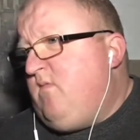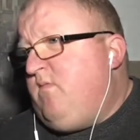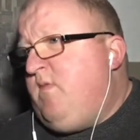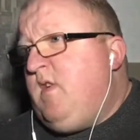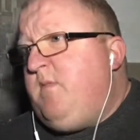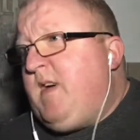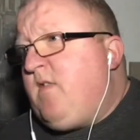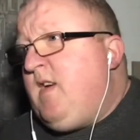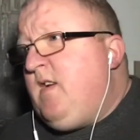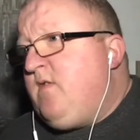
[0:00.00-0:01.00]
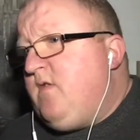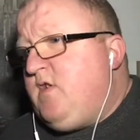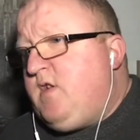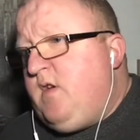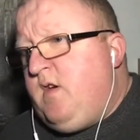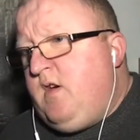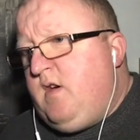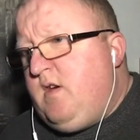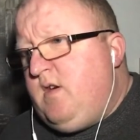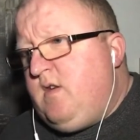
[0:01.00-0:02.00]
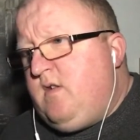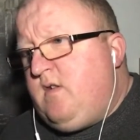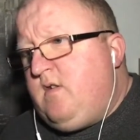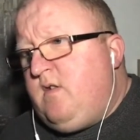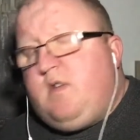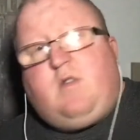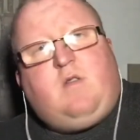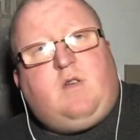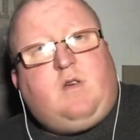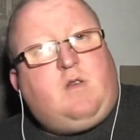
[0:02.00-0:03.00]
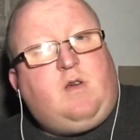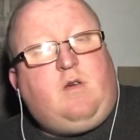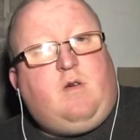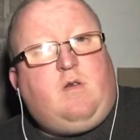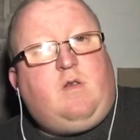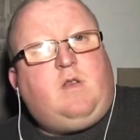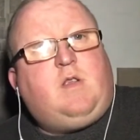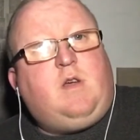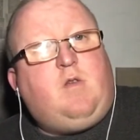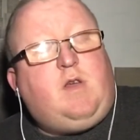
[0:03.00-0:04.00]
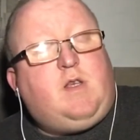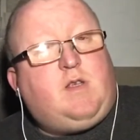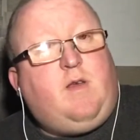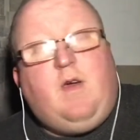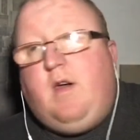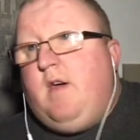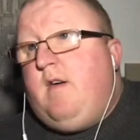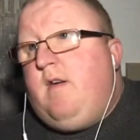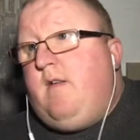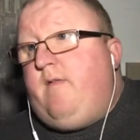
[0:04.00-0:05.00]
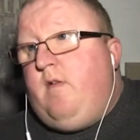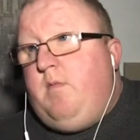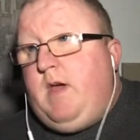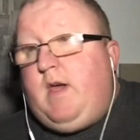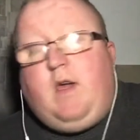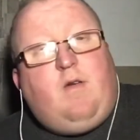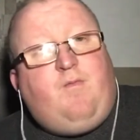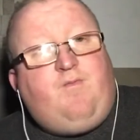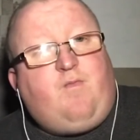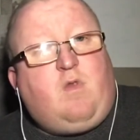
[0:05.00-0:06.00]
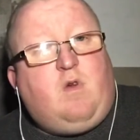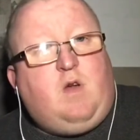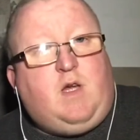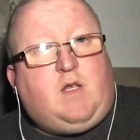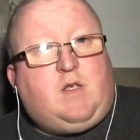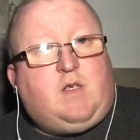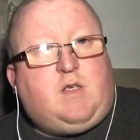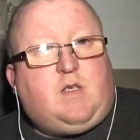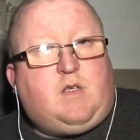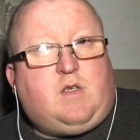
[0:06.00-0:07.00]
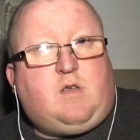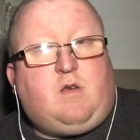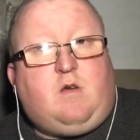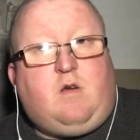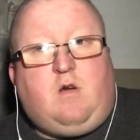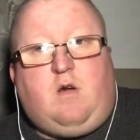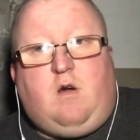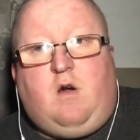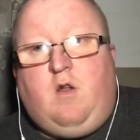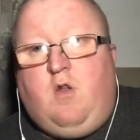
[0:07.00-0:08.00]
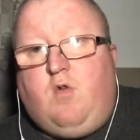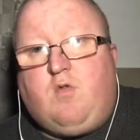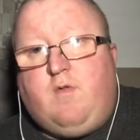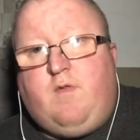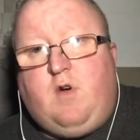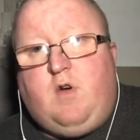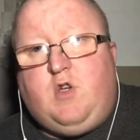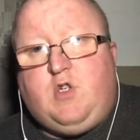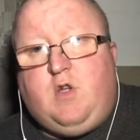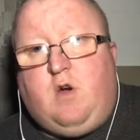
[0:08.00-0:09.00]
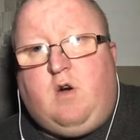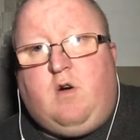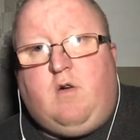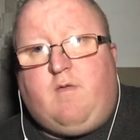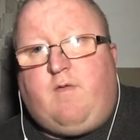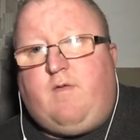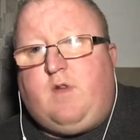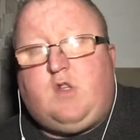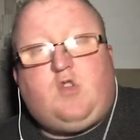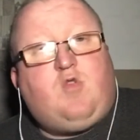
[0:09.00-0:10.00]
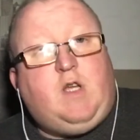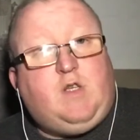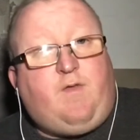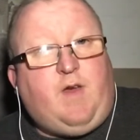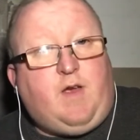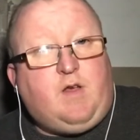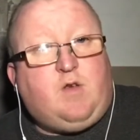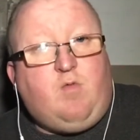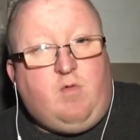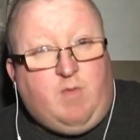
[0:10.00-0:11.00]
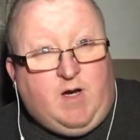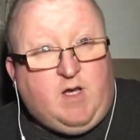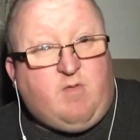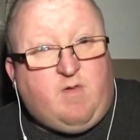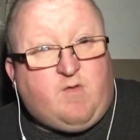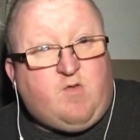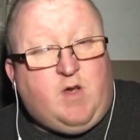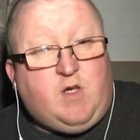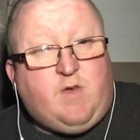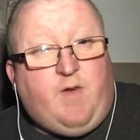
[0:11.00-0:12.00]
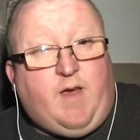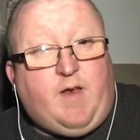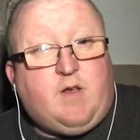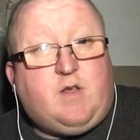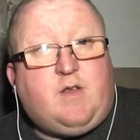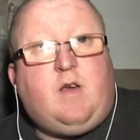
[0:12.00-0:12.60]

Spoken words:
Bit of background of this series. For me, it's an older version of Stranger Things. It reminds me of Stranger Things,